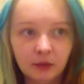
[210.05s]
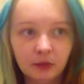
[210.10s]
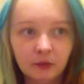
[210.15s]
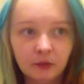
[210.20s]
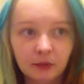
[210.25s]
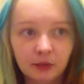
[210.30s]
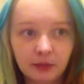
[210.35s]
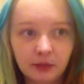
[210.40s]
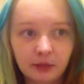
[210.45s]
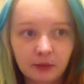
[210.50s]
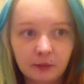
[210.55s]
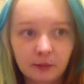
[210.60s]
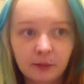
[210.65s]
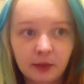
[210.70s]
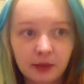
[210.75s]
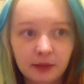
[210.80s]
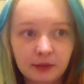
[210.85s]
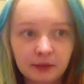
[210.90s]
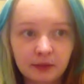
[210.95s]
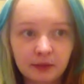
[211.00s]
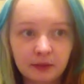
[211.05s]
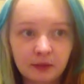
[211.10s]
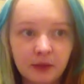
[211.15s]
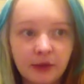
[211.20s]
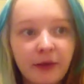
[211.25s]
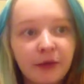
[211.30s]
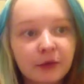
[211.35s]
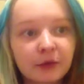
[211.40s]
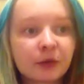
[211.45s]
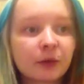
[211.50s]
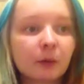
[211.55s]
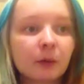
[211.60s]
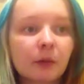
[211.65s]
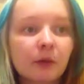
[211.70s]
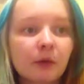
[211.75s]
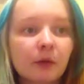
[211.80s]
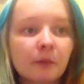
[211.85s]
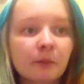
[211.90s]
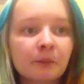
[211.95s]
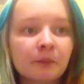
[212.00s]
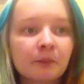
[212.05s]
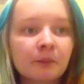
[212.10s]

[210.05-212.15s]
a real nasty reaction, but